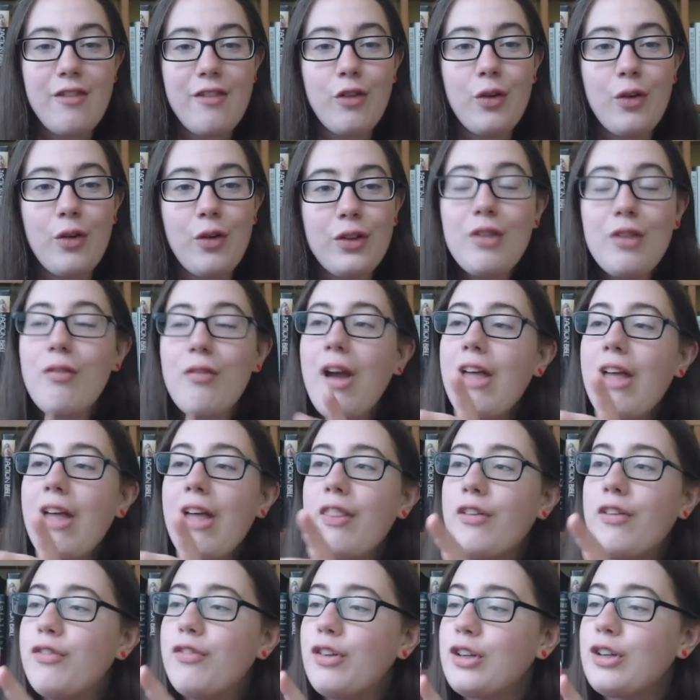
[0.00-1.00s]
I've only
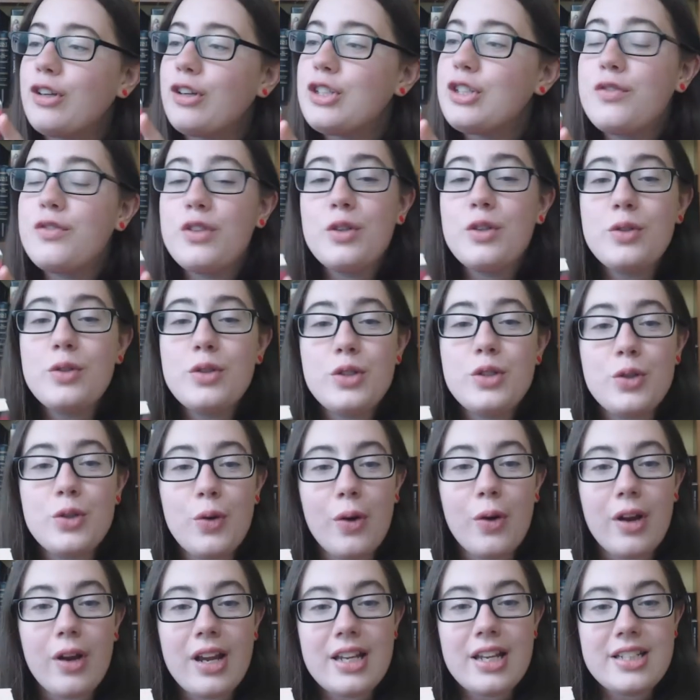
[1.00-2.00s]
read the first few
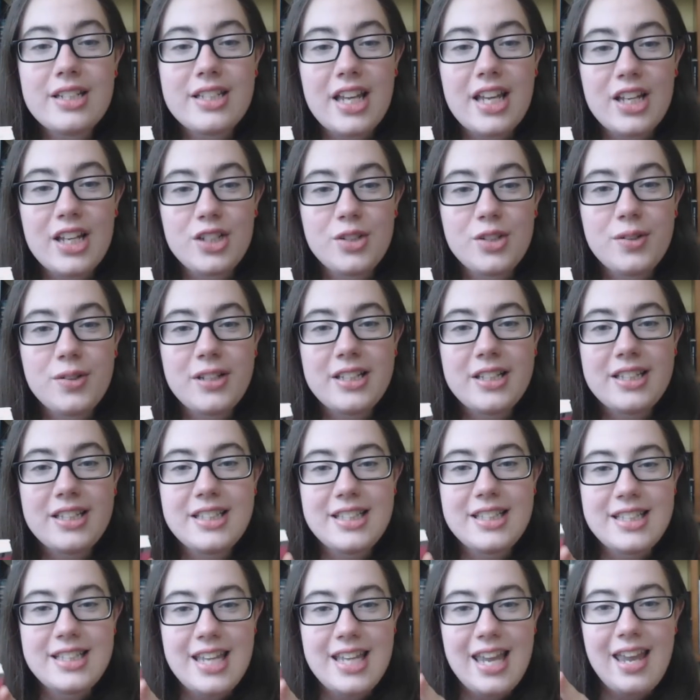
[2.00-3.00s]
stories, as you
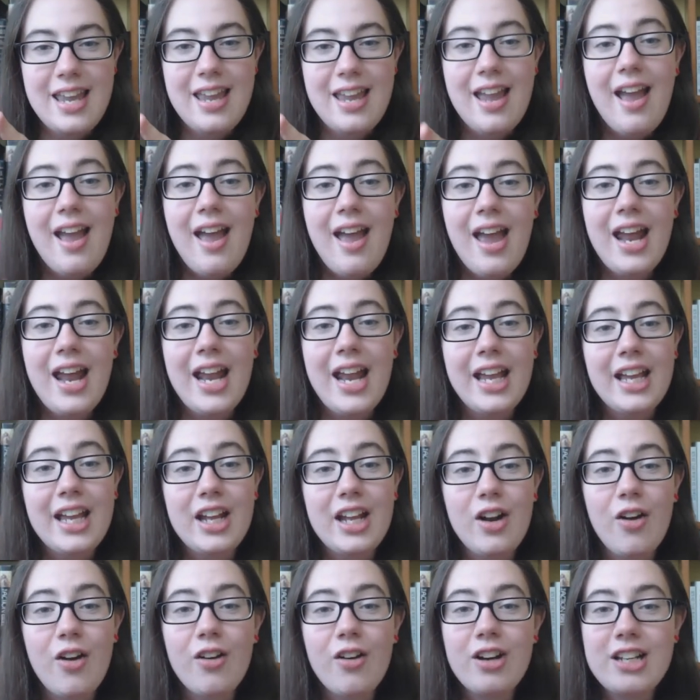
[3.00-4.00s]
can see, and
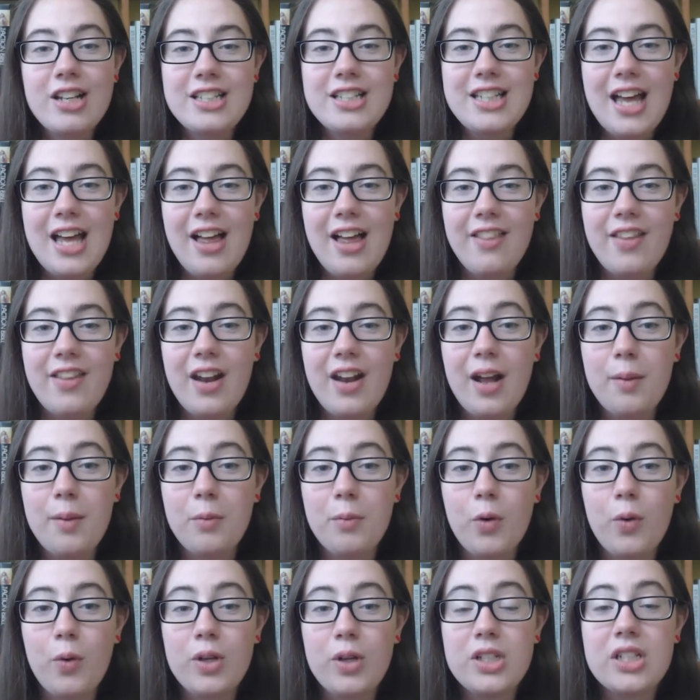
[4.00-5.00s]
I can already tell that
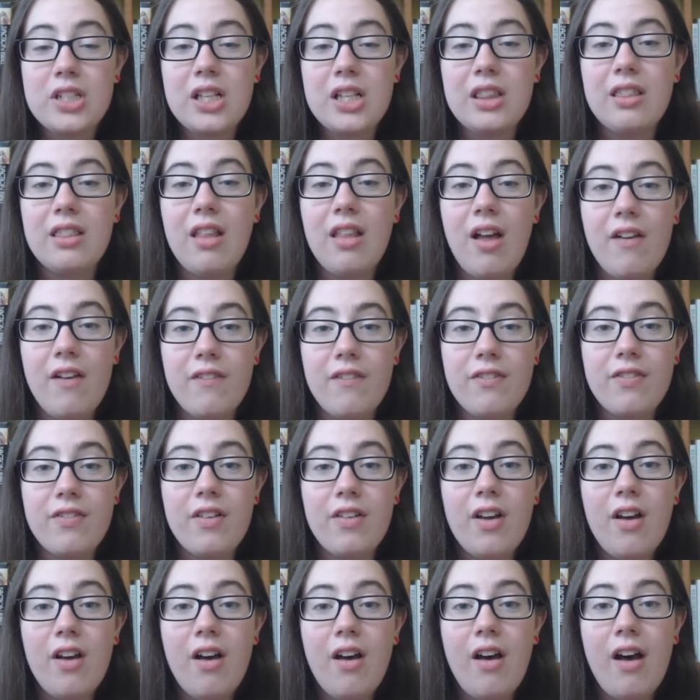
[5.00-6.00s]
I'm going to love
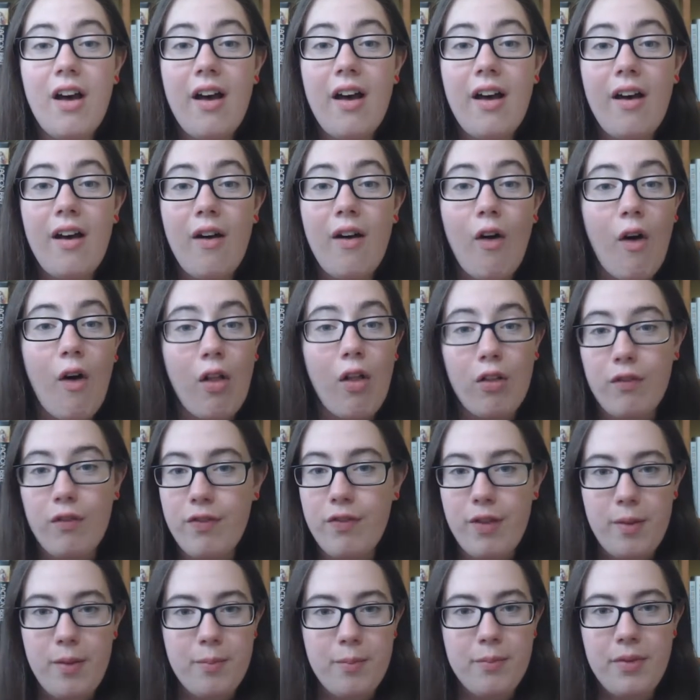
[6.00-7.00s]

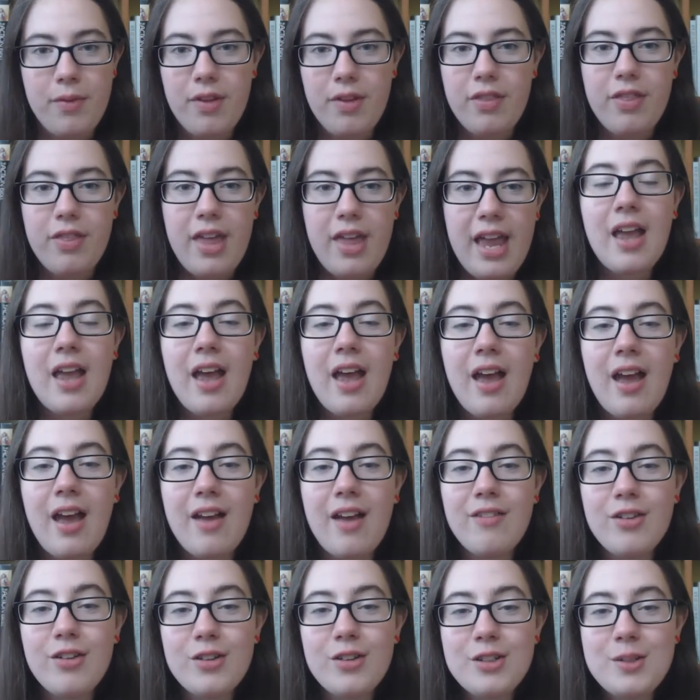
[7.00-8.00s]
all of them.
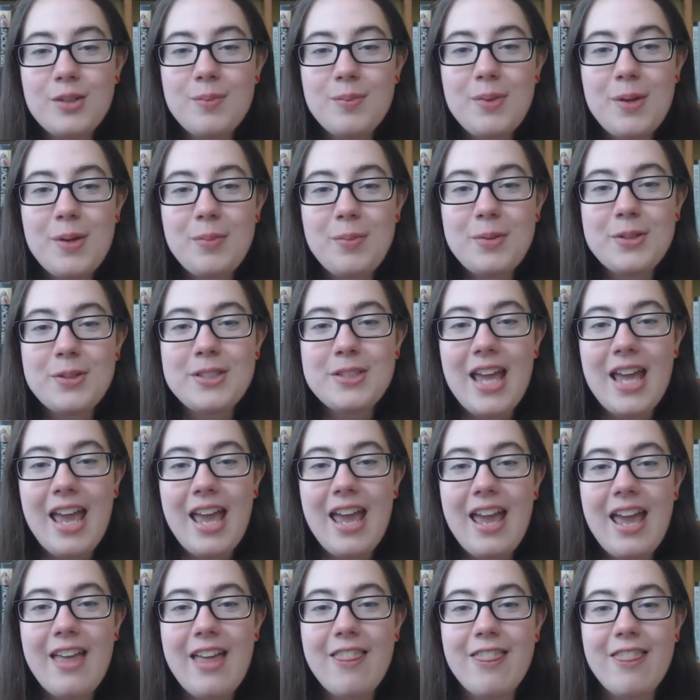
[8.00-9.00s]
I've heard some people
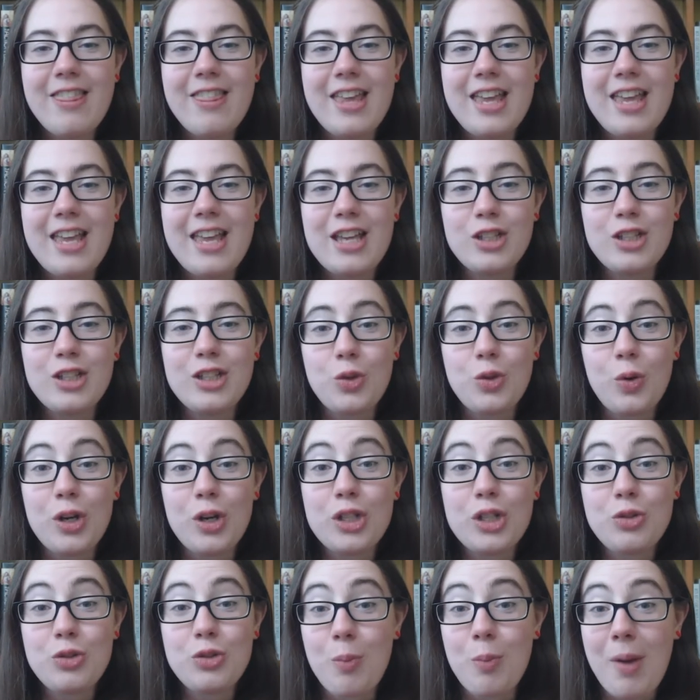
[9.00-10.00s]
say the
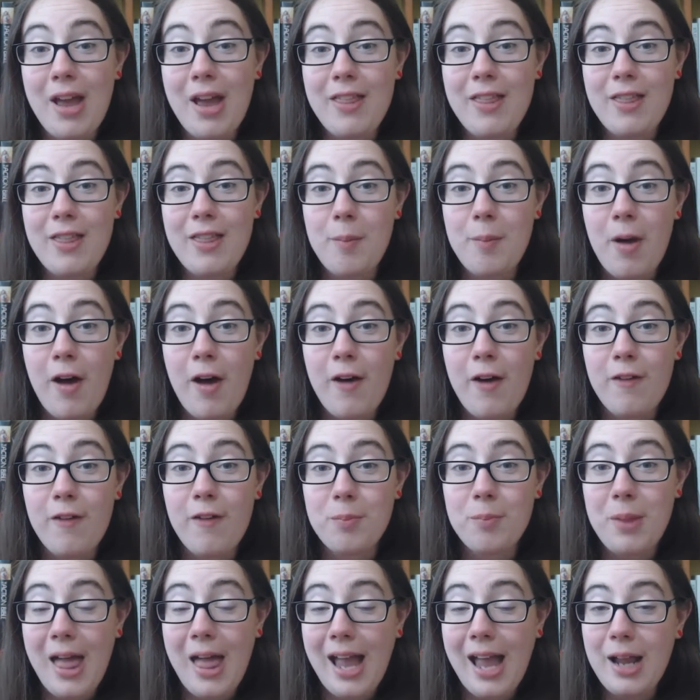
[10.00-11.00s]
stories remind them
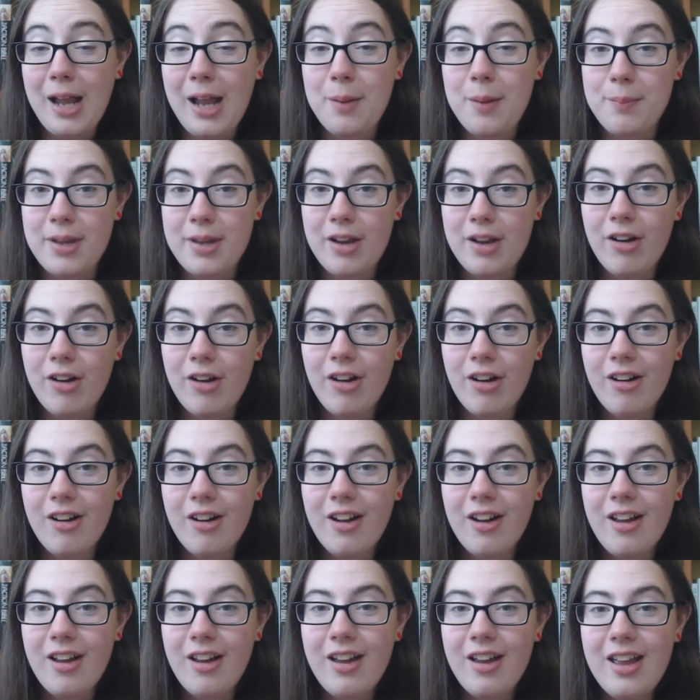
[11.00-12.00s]
of Black
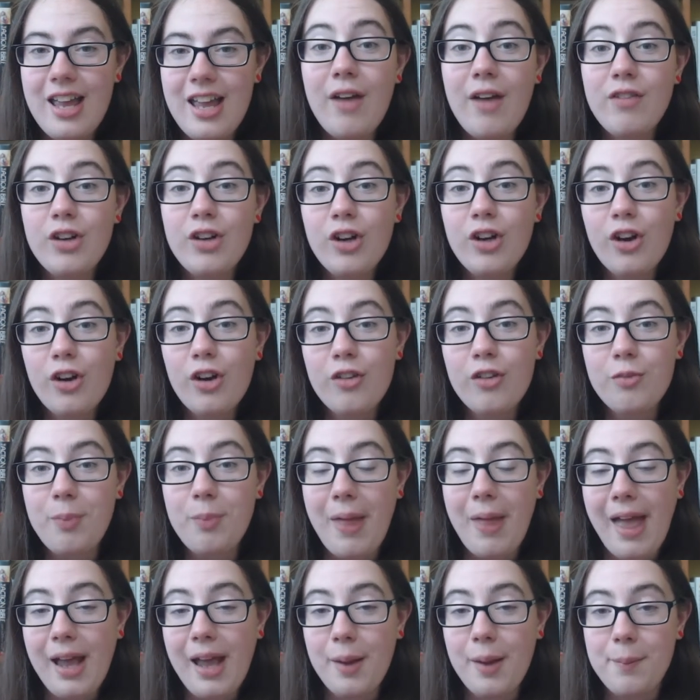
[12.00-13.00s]
Mirror. If you haven't heard
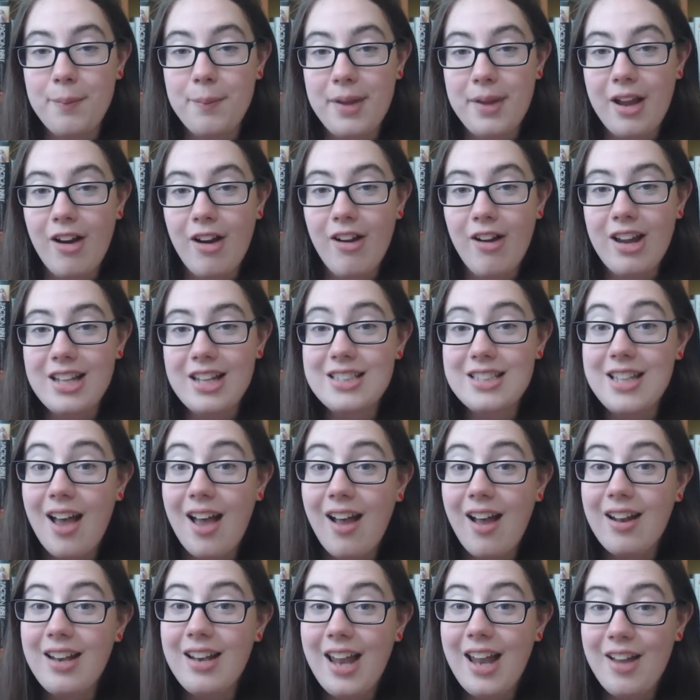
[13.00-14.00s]
of Black Mirror,
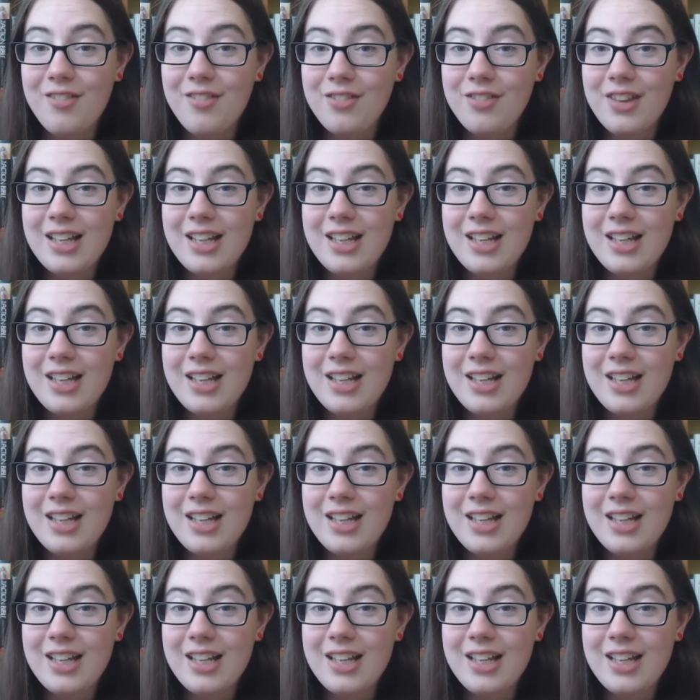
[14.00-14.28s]
it's on